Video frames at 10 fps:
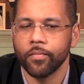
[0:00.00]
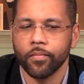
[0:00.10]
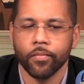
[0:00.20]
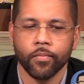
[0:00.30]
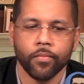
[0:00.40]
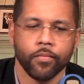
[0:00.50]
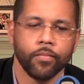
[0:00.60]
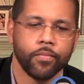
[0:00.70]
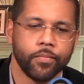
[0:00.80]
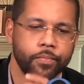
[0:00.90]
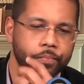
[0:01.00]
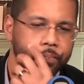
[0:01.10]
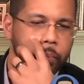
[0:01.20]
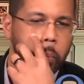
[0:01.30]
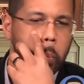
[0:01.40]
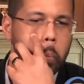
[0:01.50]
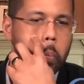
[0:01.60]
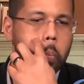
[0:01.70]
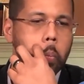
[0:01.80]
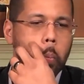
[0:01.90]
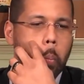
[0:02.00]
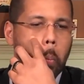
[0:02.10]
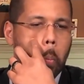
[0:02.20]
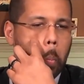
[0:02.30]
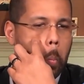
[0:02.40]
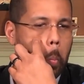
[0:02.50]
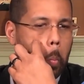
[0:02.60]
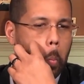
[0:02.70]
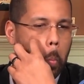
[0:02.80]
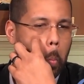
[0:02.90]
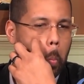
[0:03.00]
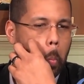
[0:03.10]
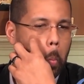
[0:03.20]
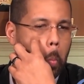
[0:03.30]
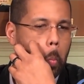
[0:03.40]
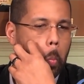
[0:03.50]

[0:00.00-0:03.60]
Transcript: (silent)